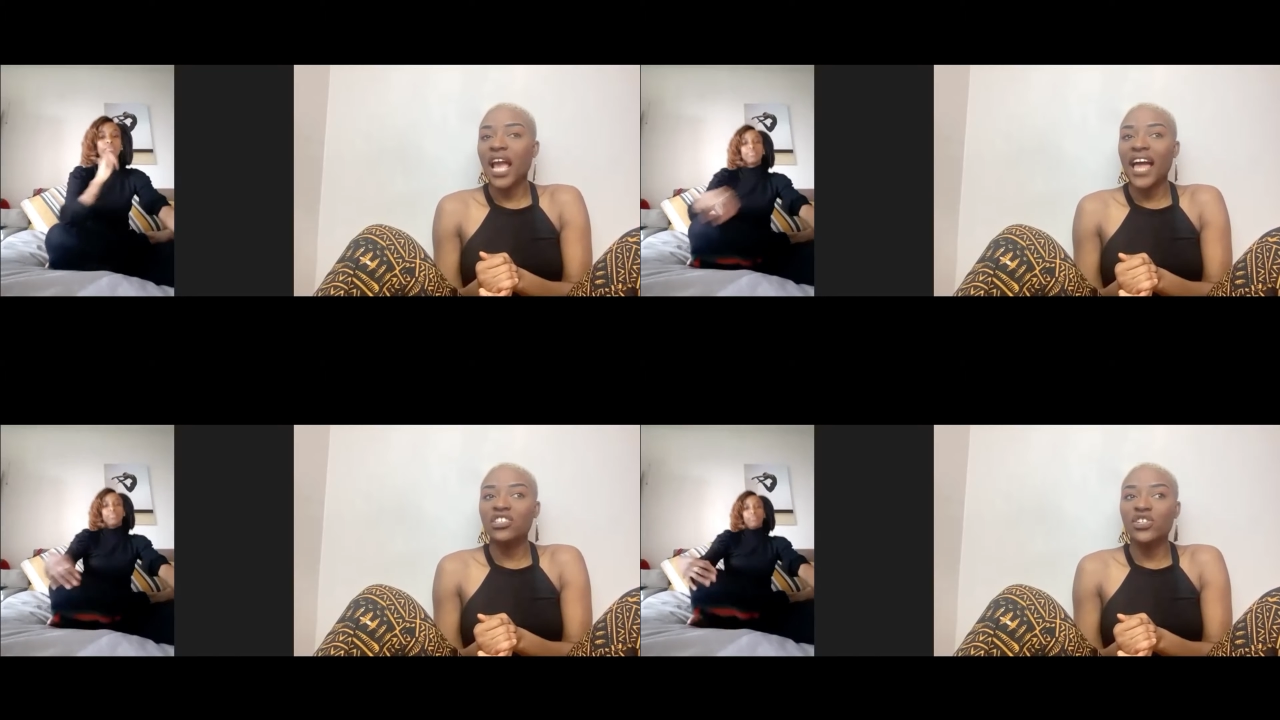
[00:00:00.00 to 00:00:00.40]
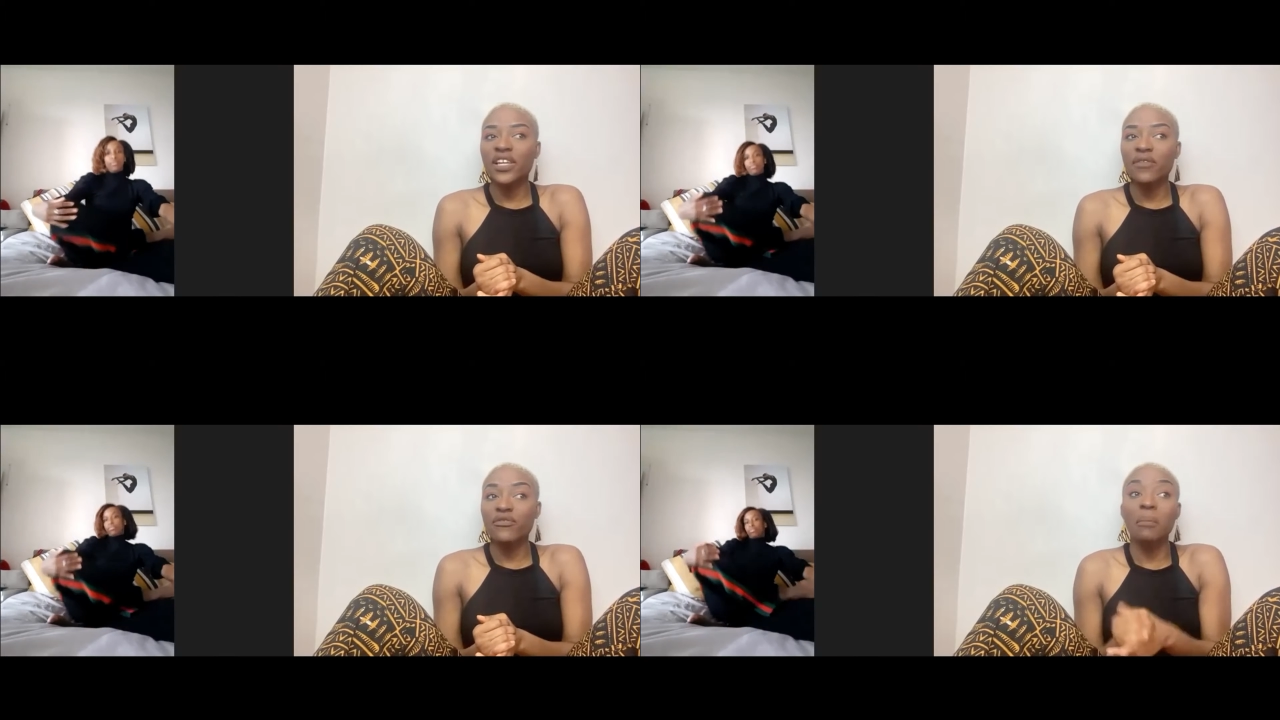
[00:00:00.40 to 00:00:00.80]

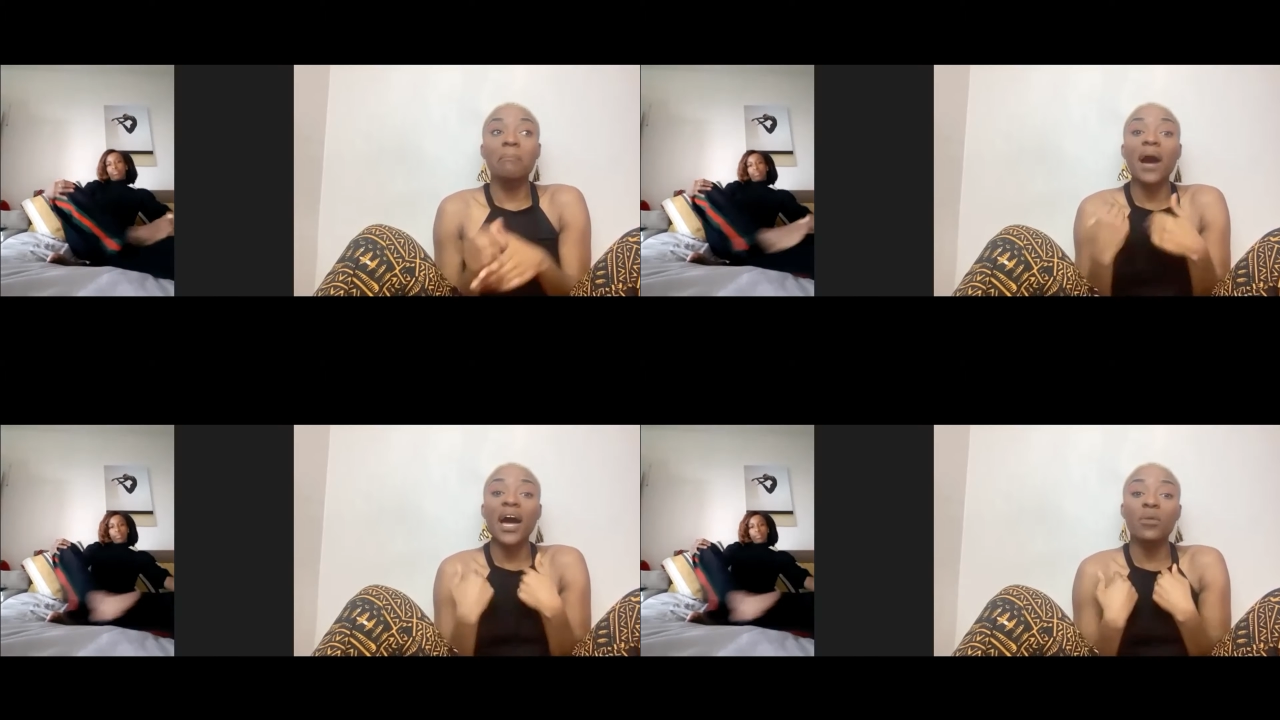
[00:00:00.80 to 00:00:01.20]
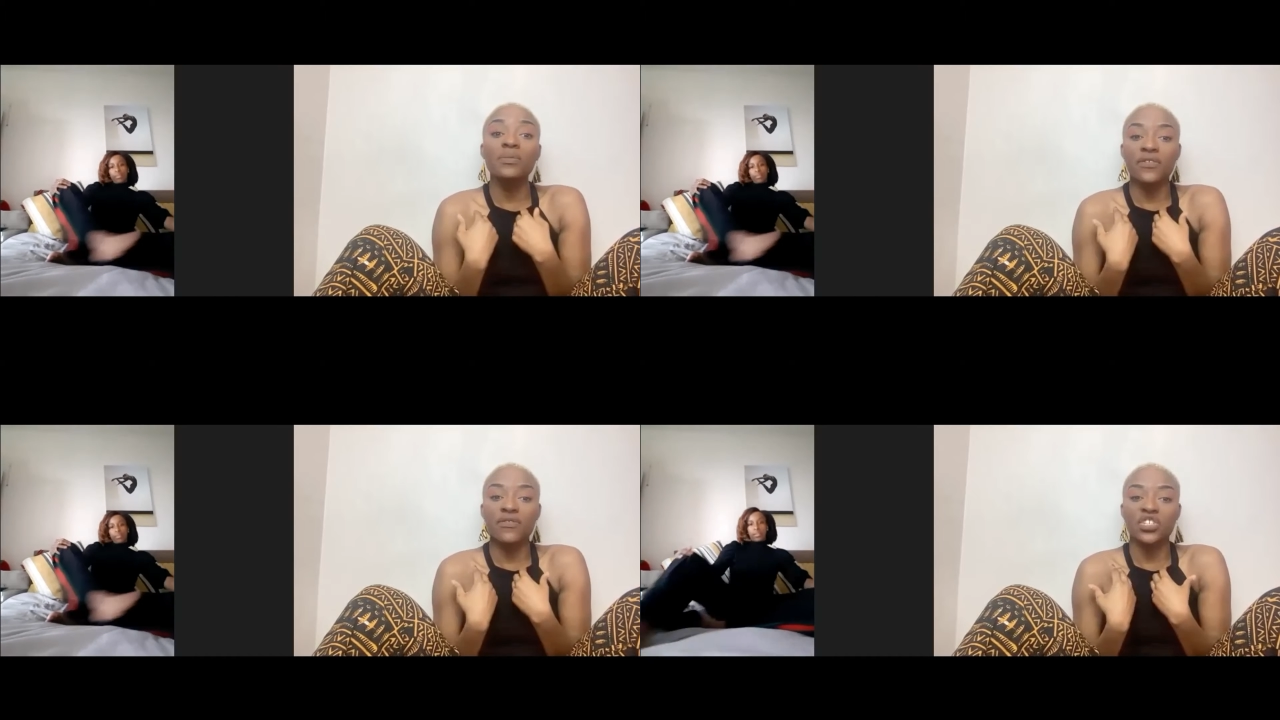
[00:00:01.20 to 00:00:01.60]
actually, from my
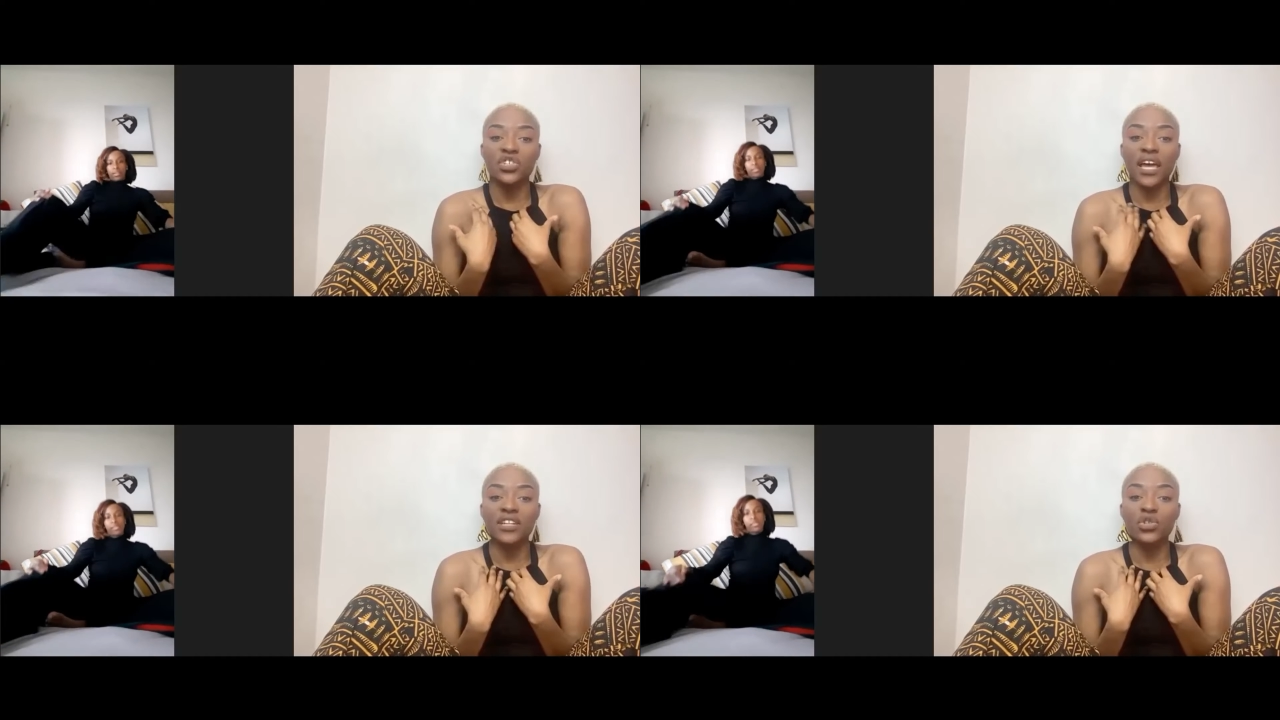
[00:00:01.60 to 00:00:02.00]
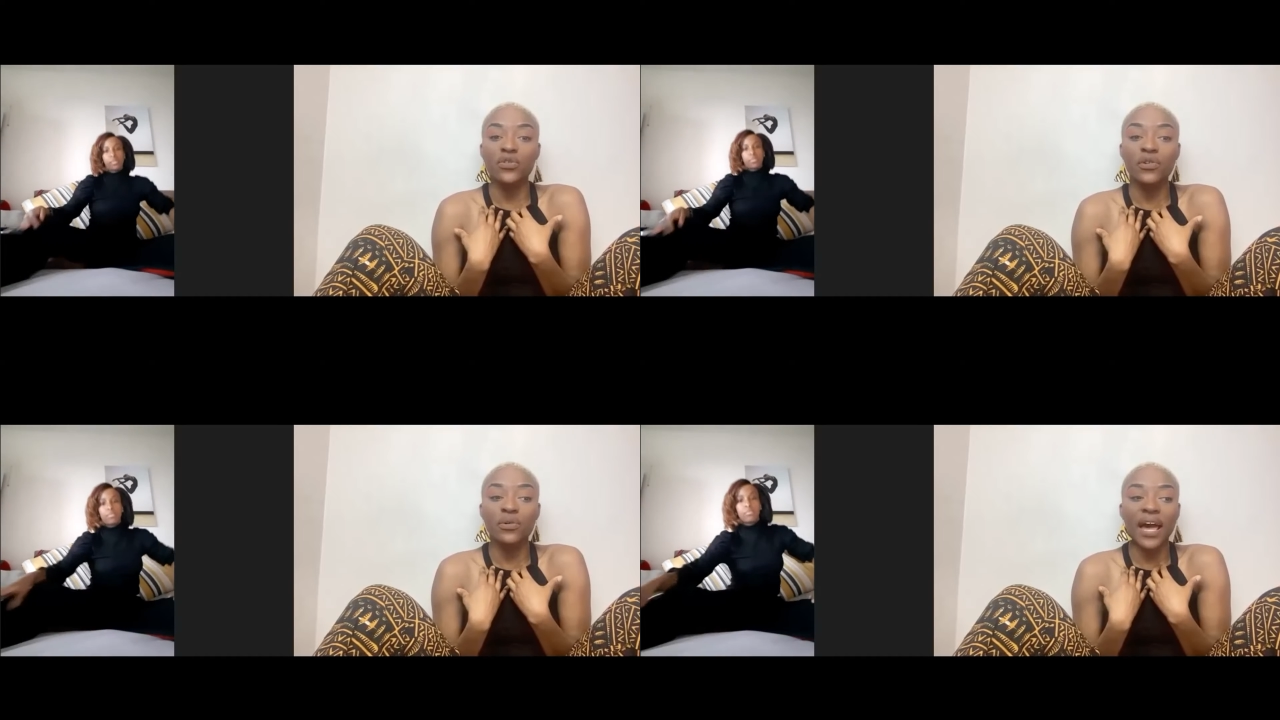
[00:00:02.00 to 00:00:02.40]
observation, I do
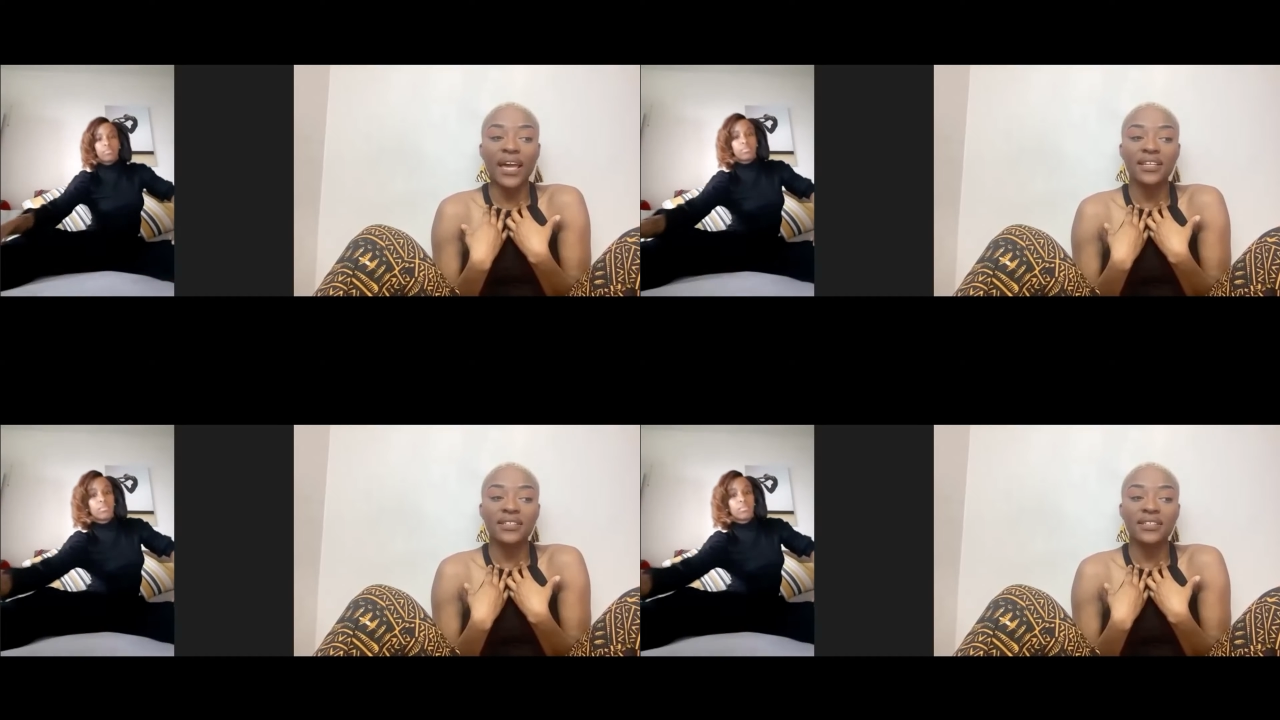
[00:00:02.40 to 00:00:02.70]
feel like